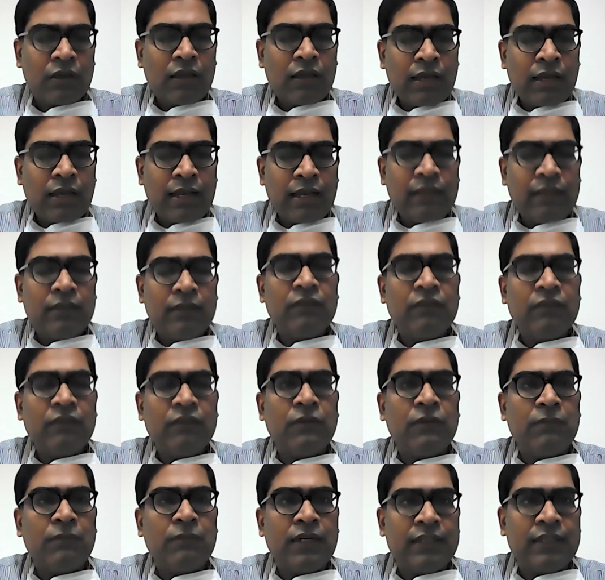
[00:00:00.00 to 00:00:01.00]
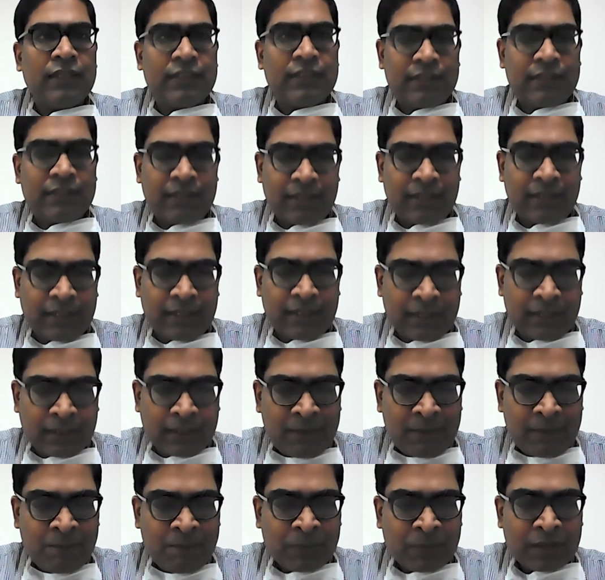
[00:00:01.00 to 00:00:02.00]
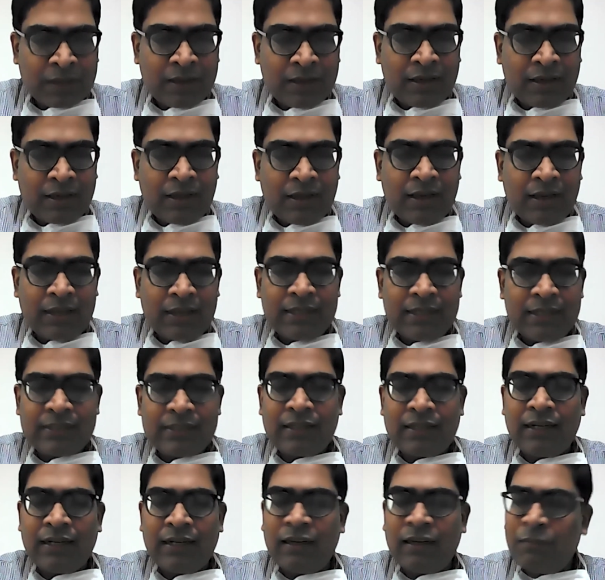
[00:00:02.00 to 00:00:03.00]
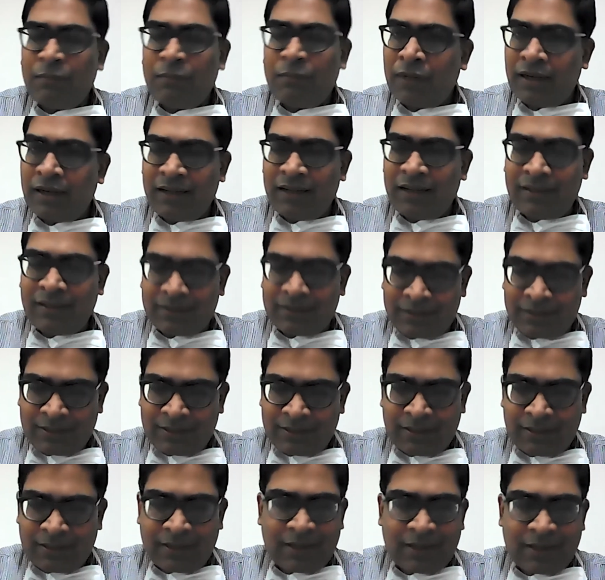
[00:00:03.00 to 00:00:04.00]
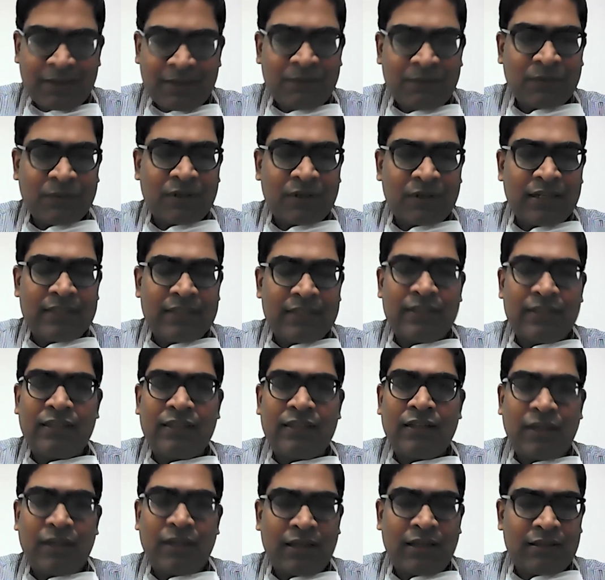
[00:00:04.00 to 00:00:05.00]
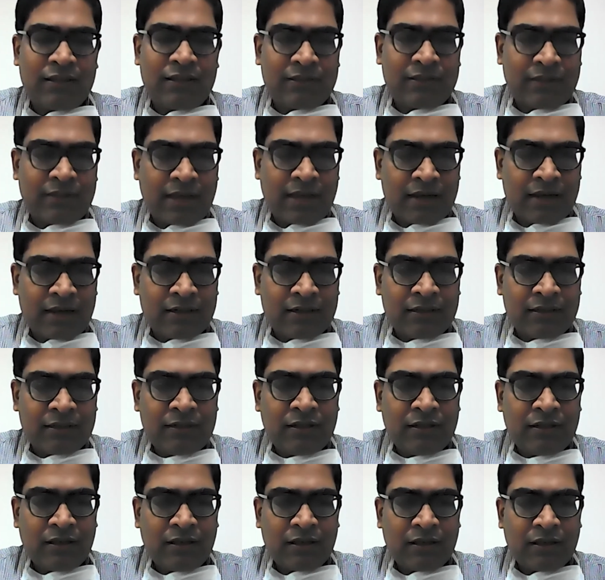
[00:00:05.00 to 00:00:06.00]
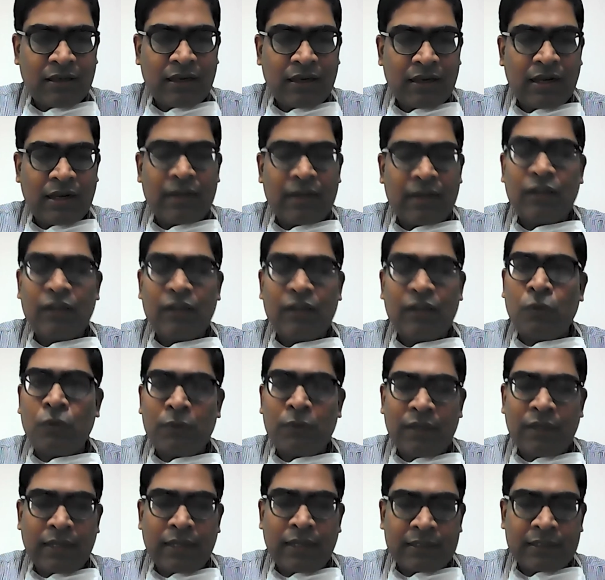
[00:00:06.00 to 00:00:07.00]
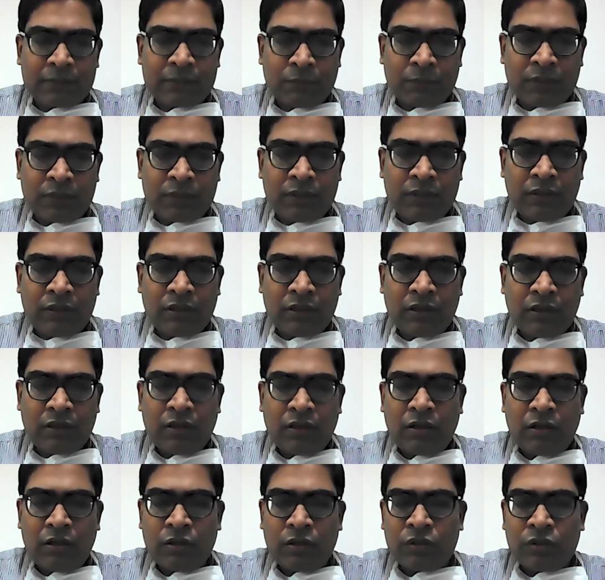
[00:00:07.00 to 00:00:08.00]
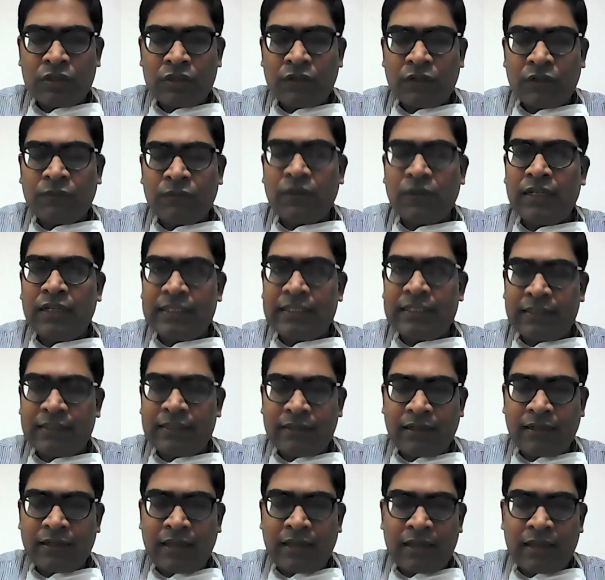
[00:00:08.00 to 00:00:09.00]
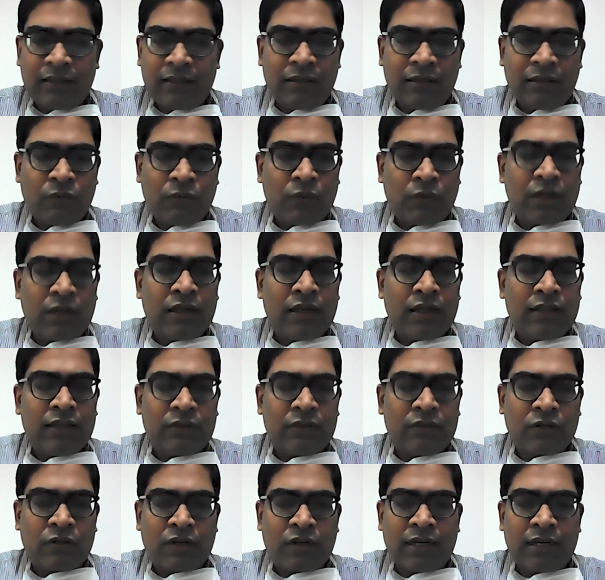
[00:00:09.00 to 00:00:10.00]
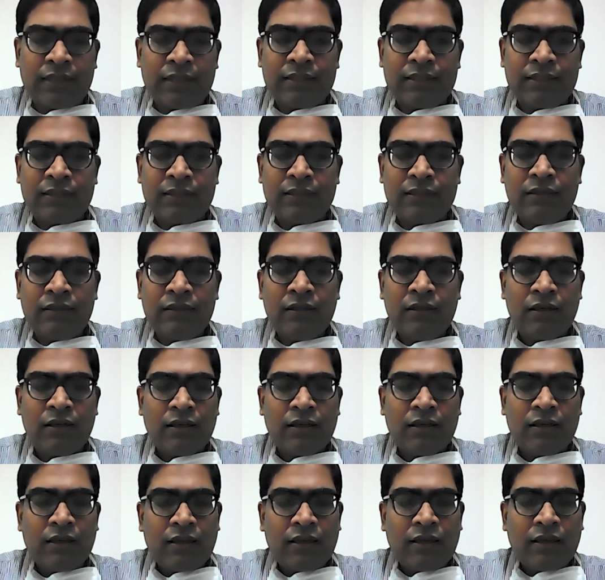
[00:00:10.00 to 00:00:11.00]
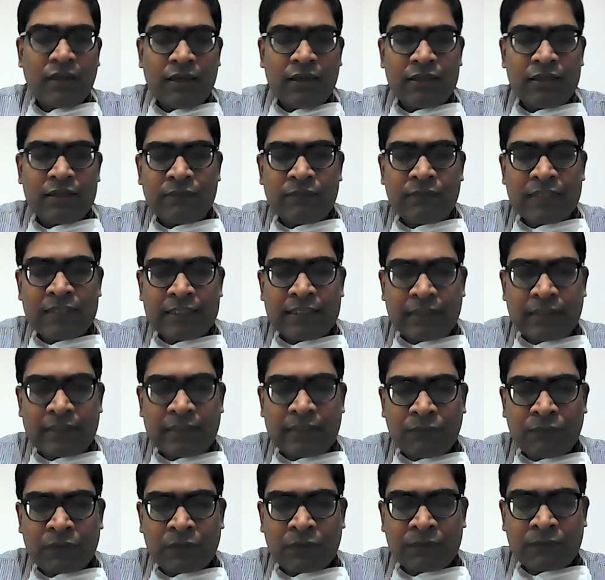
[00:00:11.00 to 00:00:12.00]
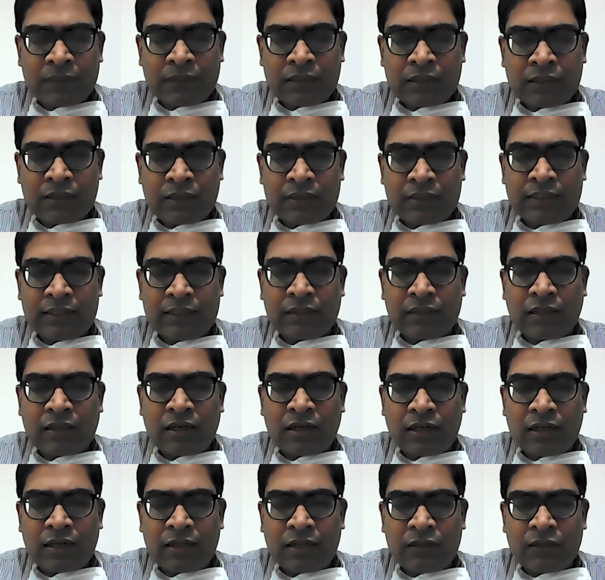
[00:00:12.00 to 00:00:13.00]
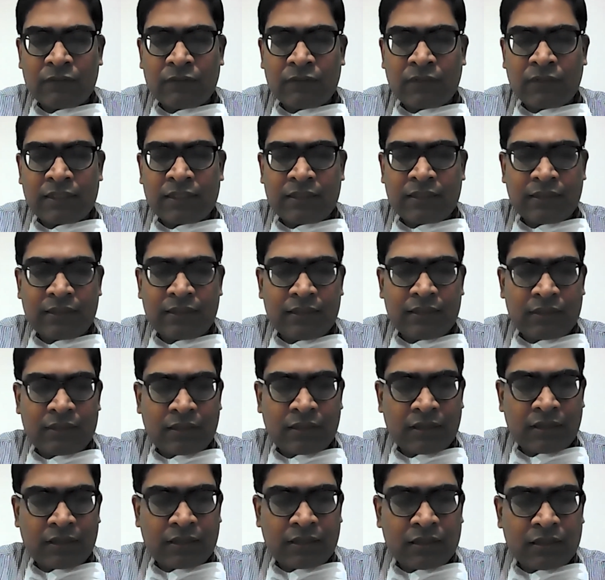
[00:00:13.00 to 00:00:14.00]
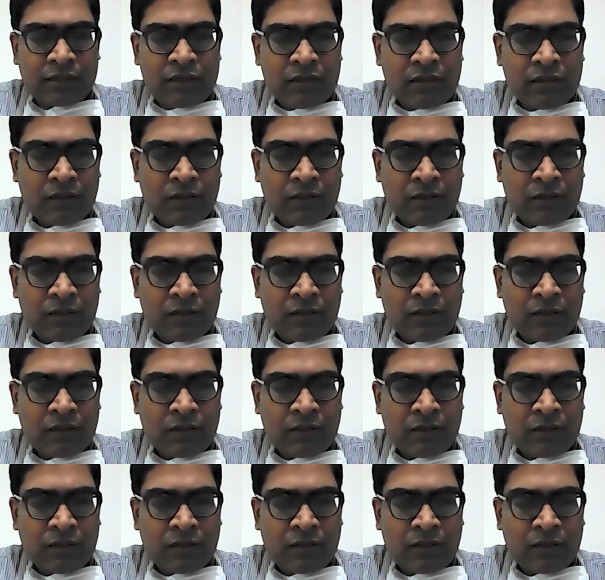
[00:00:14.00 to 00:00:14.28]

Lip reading: health informatics in India. He is an independent consultant for digital health standard and a global expert roster for digital health, World Health Organization. He is a visiting professor, Chitkara University, Chandigarh,